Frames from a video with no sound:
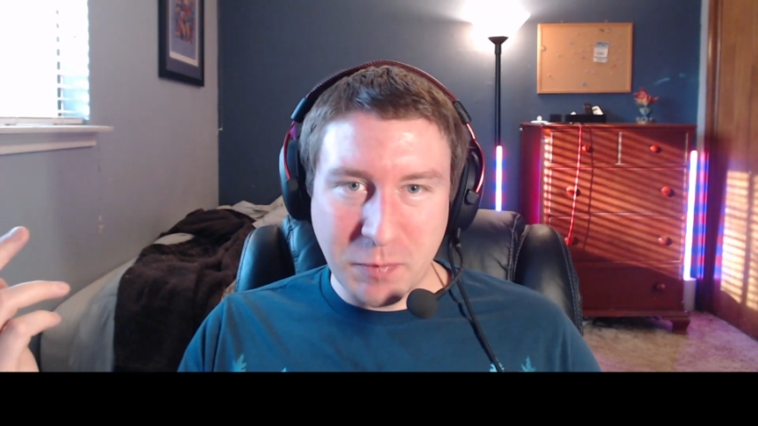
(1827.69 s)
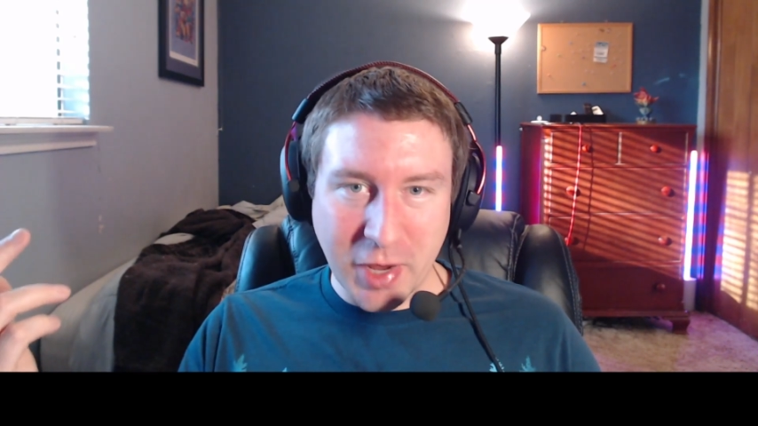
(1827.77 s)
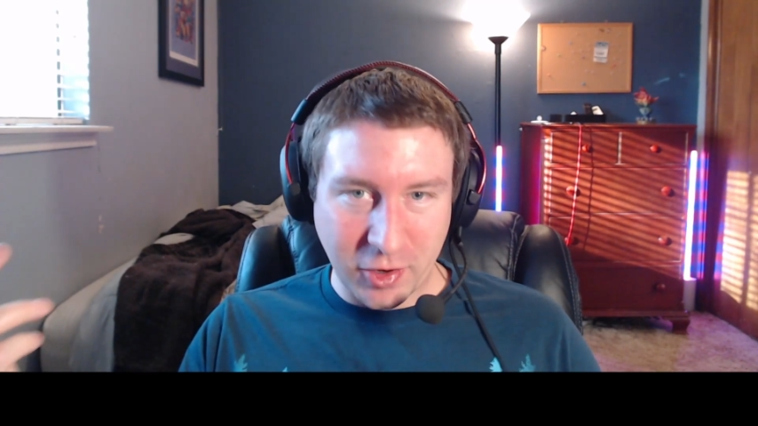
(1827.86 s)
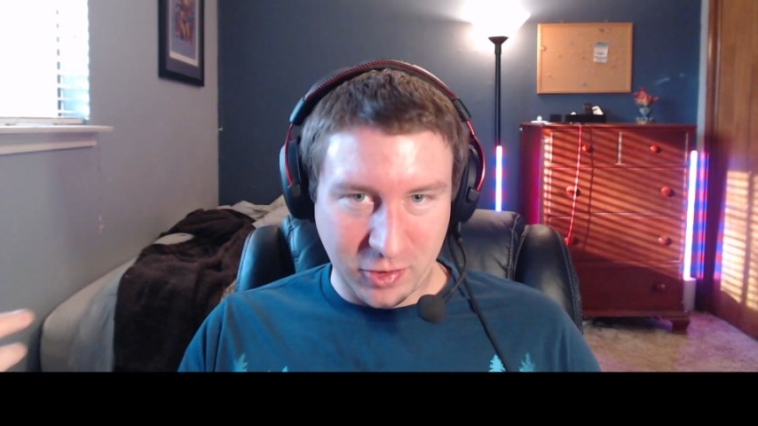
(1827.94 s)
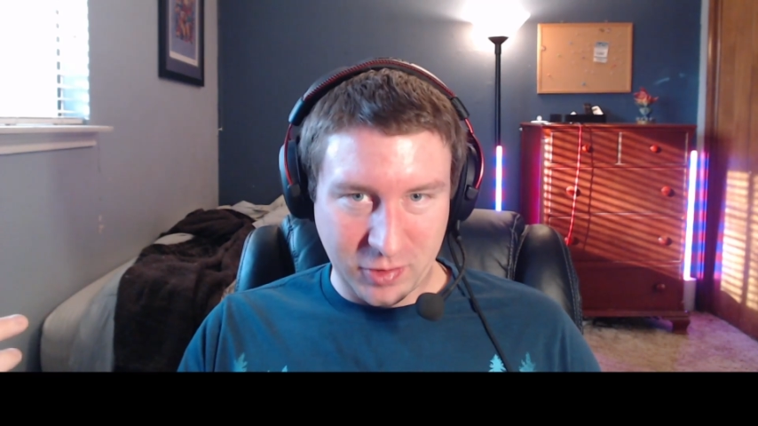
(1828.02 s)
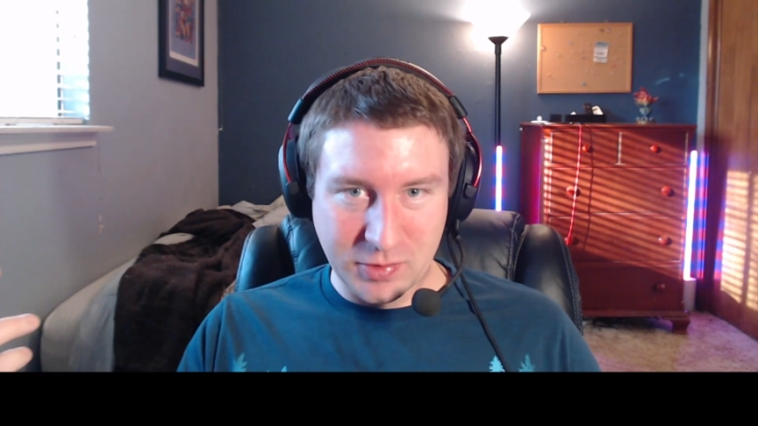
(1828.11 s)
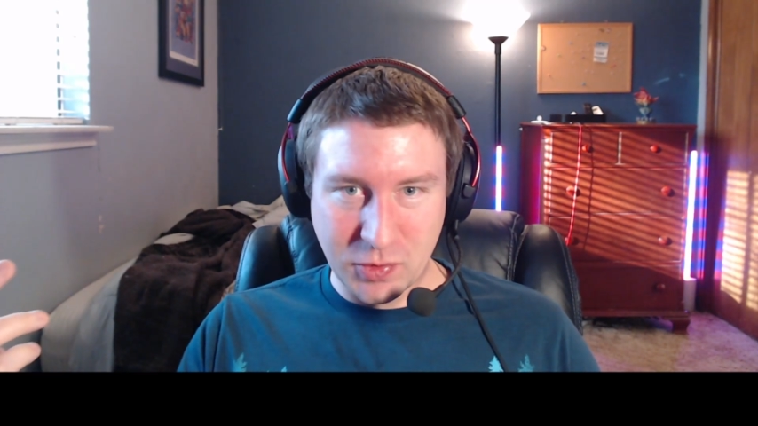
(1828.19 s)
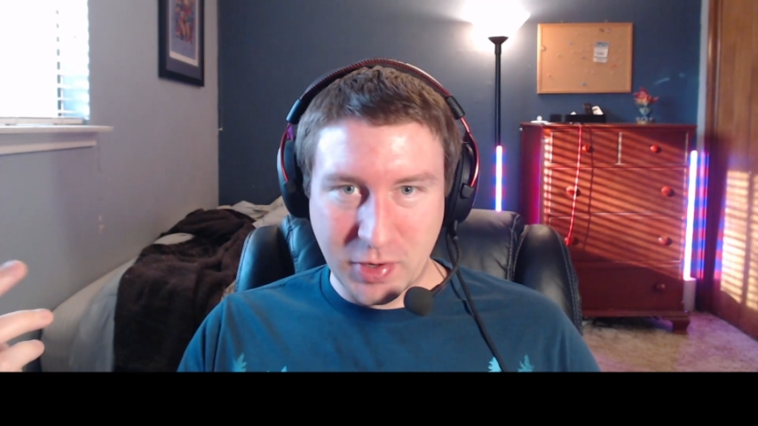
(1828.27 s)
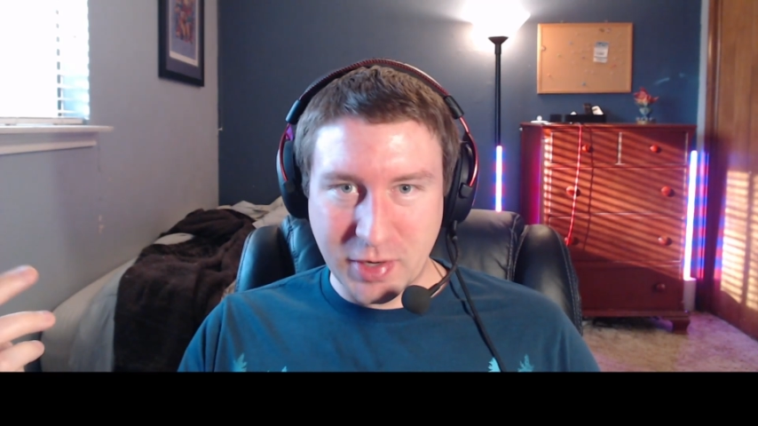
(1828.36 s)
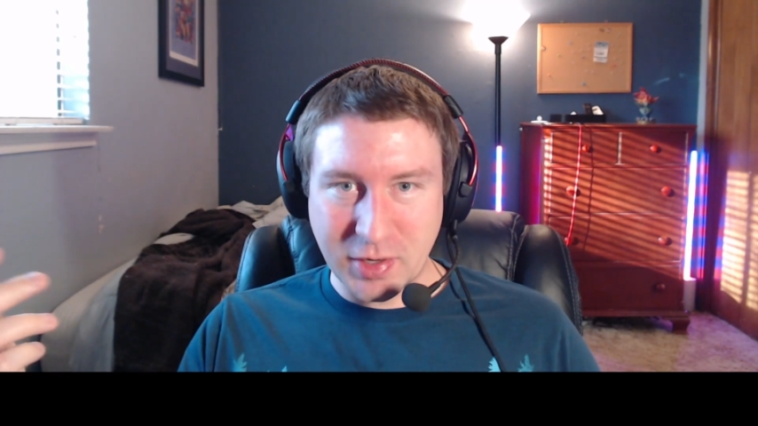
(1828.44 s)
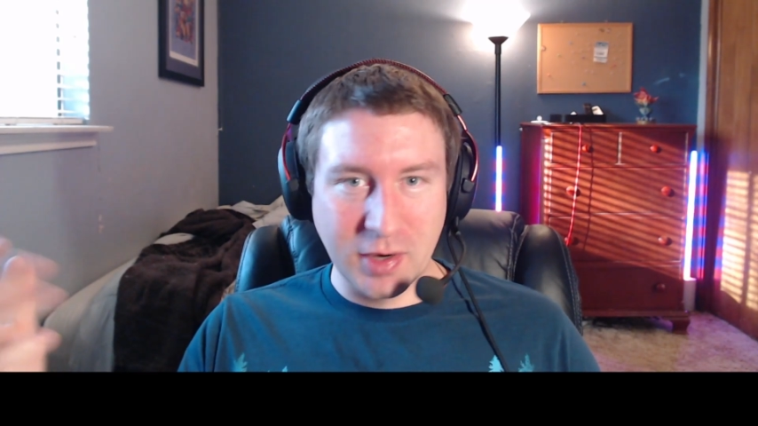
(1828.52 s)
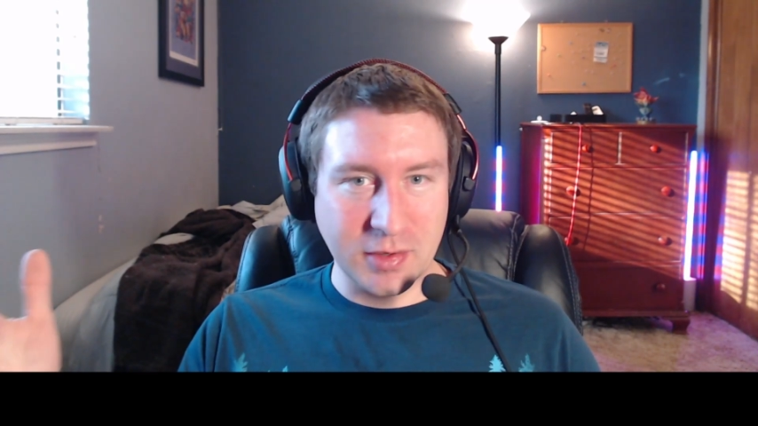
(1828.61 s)
megahertz,
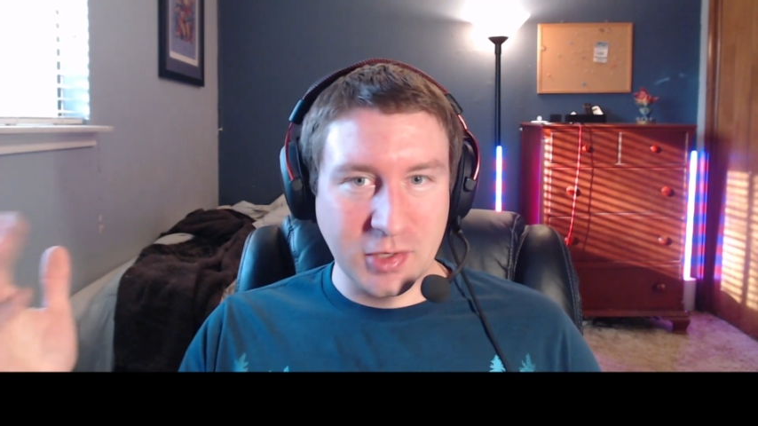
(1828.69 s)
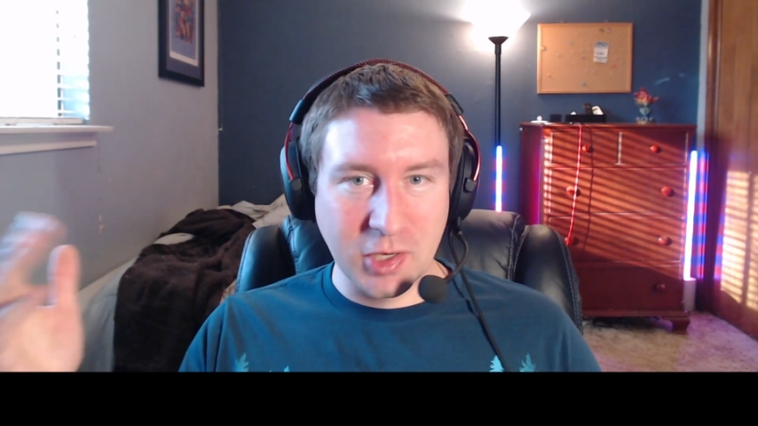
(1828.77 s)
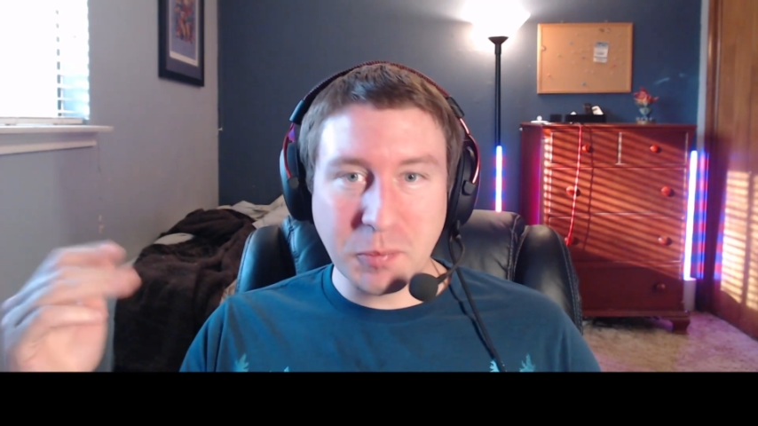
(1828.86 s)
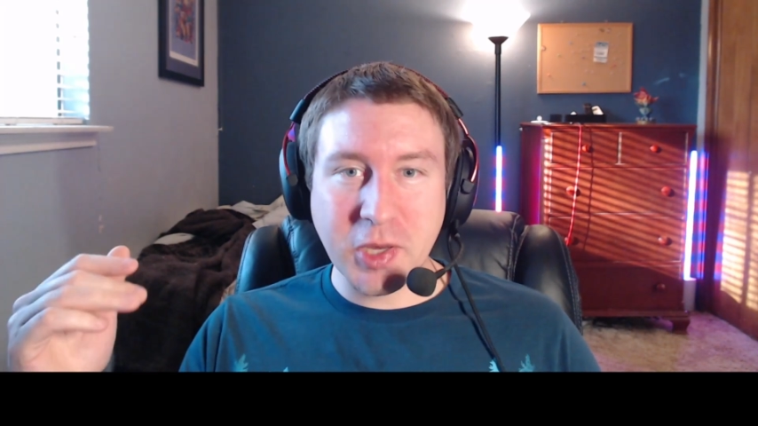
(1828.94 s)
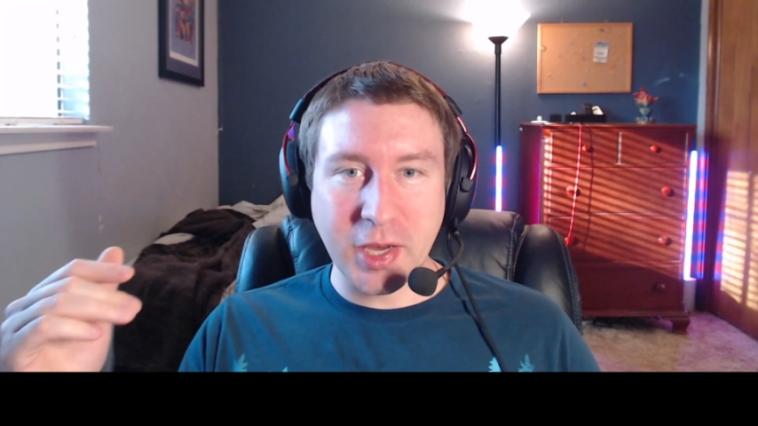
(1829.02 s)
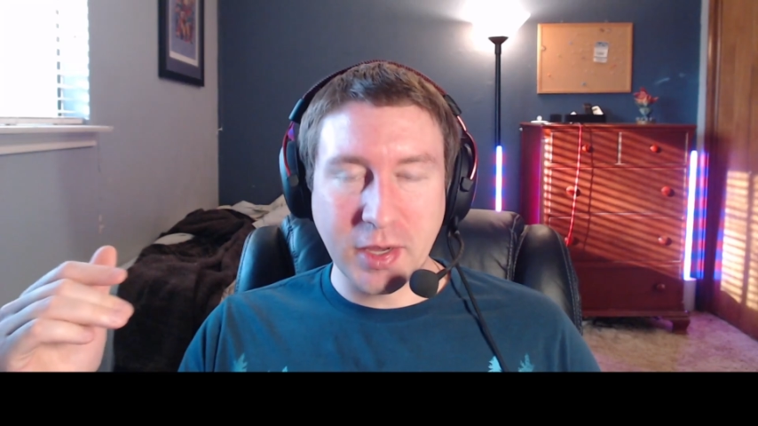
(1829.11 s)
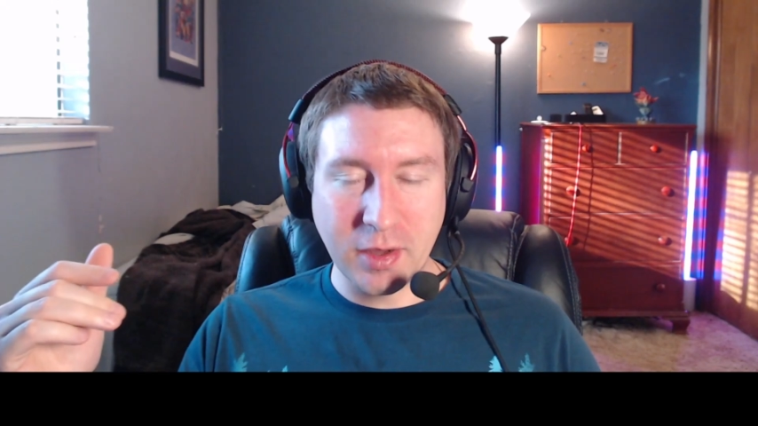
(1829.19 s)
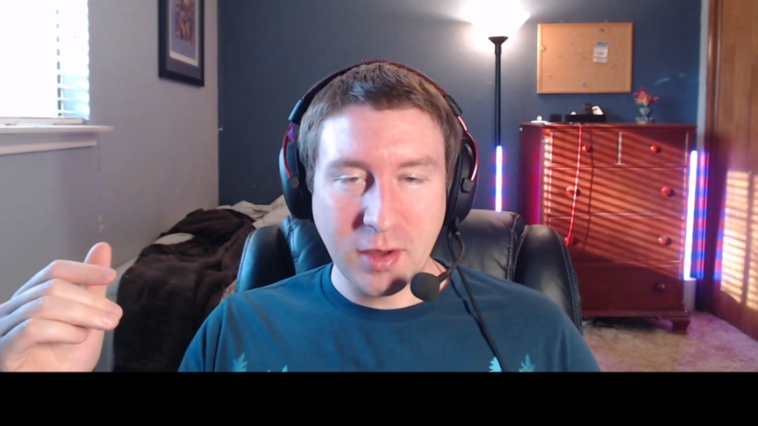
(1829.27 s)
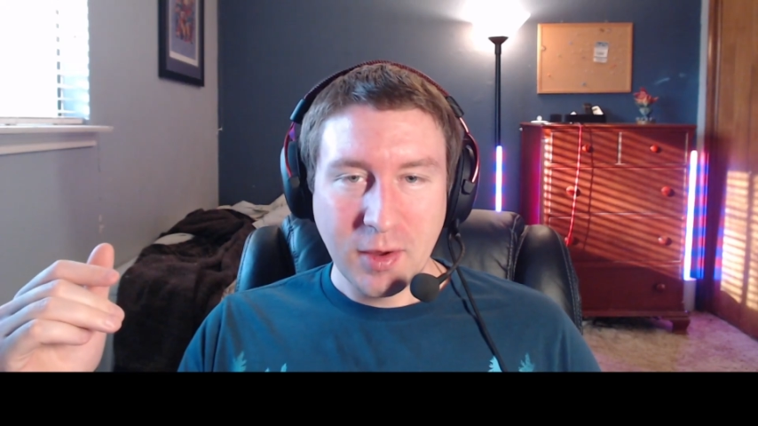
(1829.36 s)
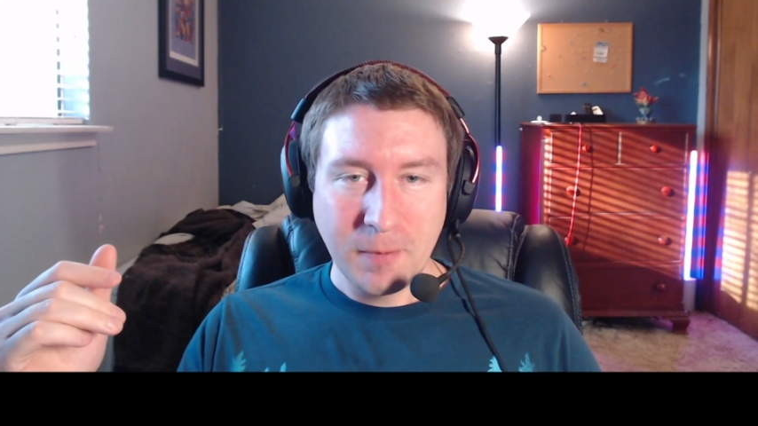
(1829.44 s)
right? Not sub gig,